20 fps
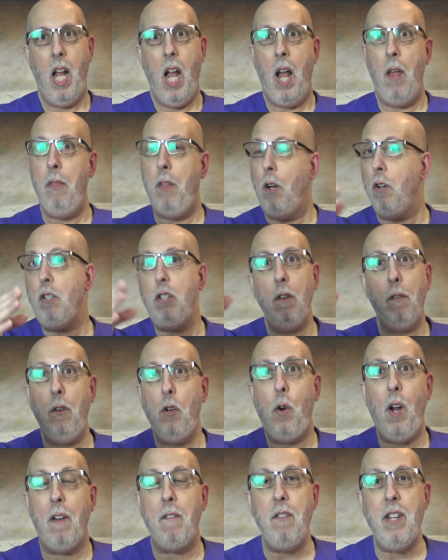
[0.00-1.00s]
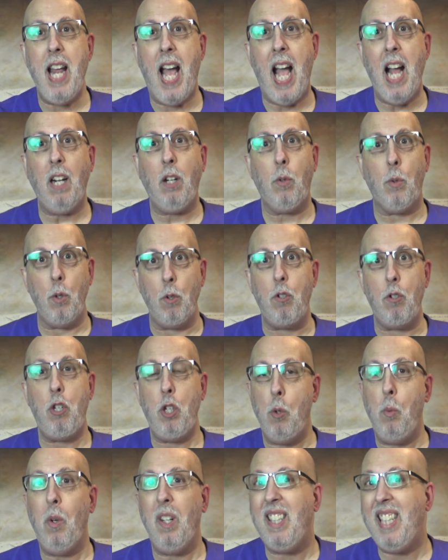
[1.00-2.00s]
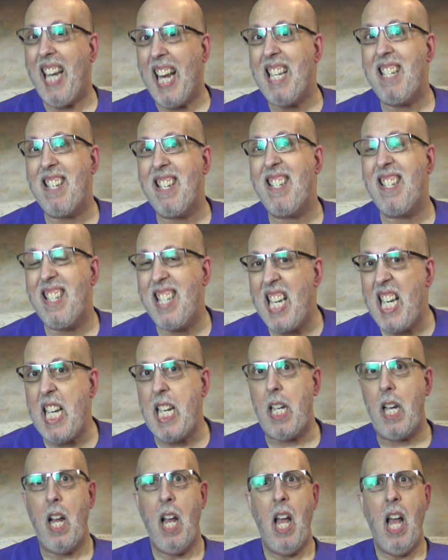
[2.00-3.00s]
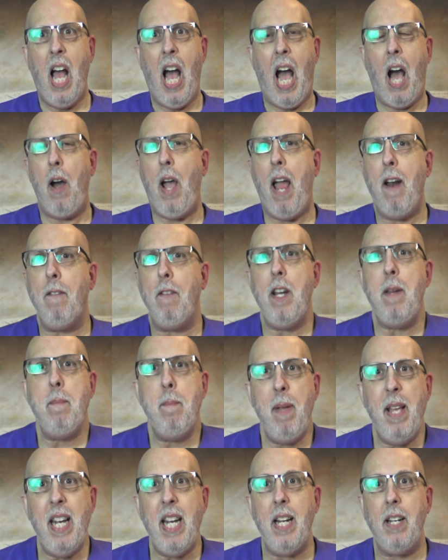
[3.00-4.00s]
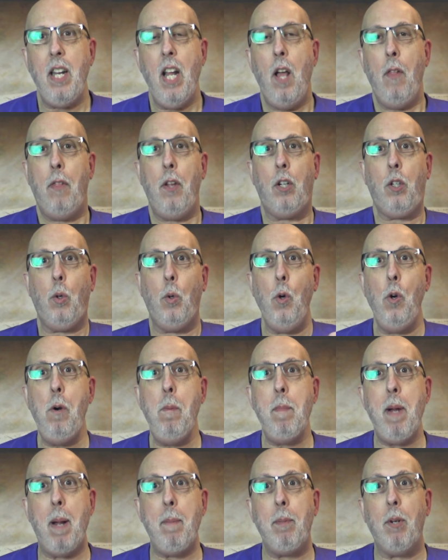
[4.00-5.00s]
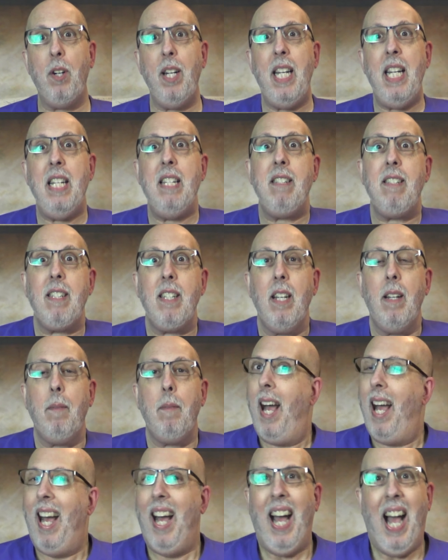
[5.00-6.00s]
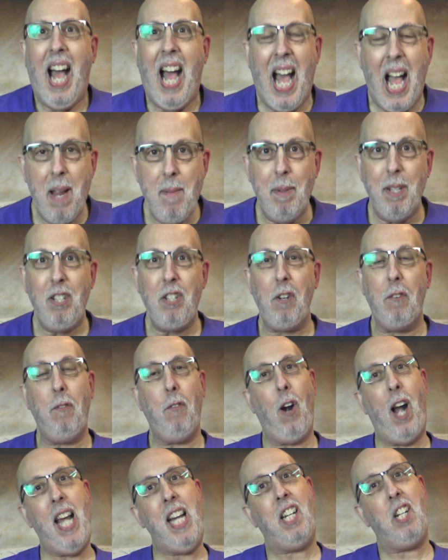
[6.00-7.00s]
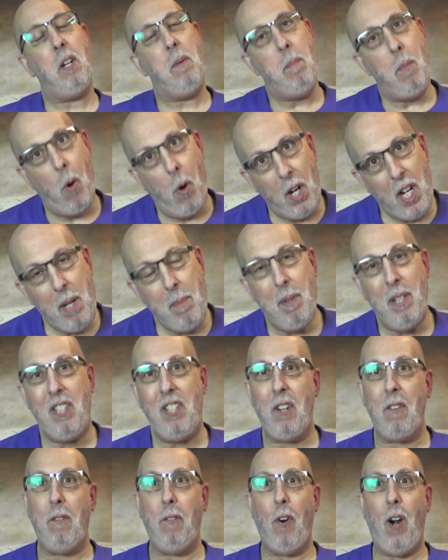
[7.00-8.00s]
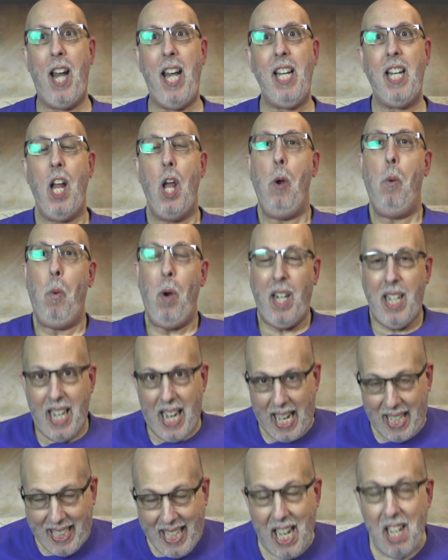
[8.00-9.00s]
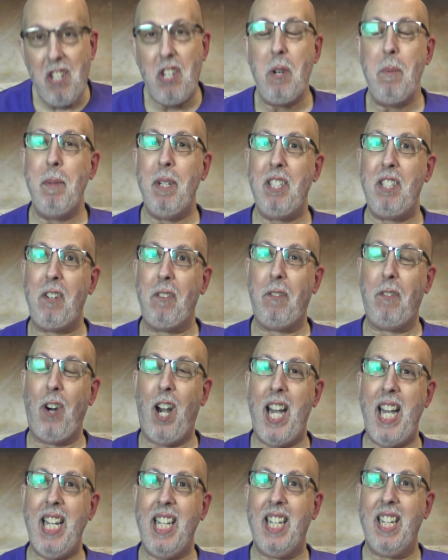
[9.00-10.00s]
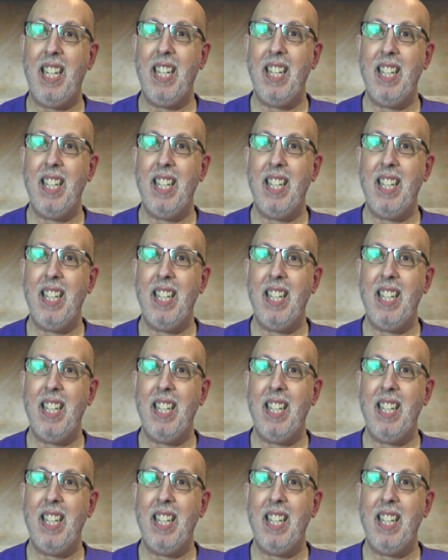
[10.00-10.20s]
And those of you who have not cruised, you will get to see how every minute the crew member is, Hi, Mr. Frank. Good morning, Mr. Frank. What can I get you, Mr. Frank?